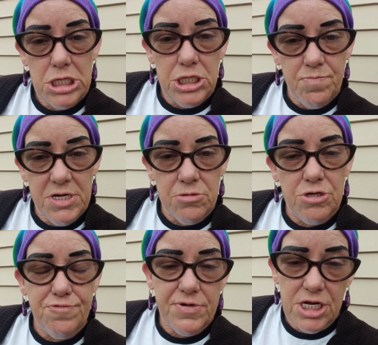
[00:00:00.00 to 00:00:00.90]
hit the bell
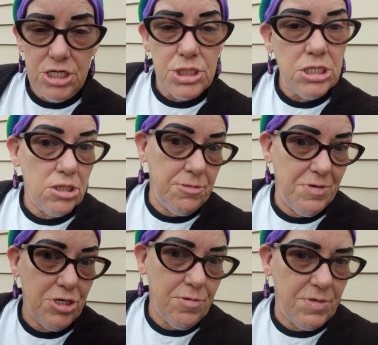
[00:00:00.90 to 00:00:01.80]
notification, leave
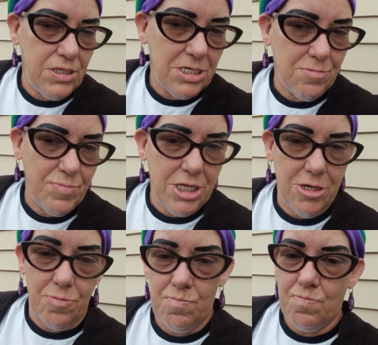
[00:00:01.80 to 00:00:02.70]
a comment down
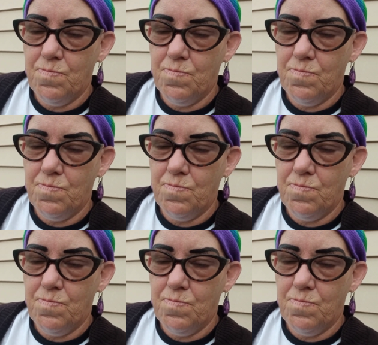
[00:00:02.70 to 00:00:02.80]
below.